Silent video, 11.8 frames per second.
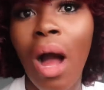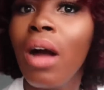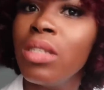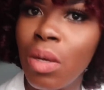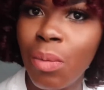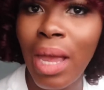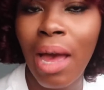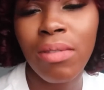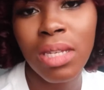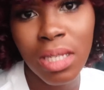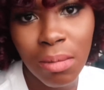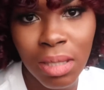Also, we have
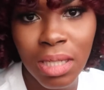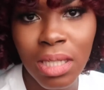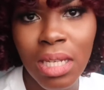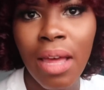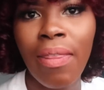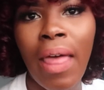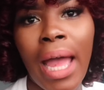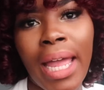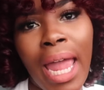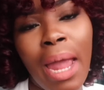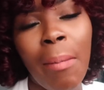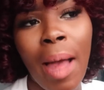the stimulus that
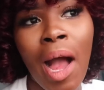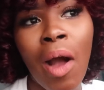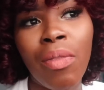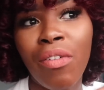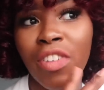came out,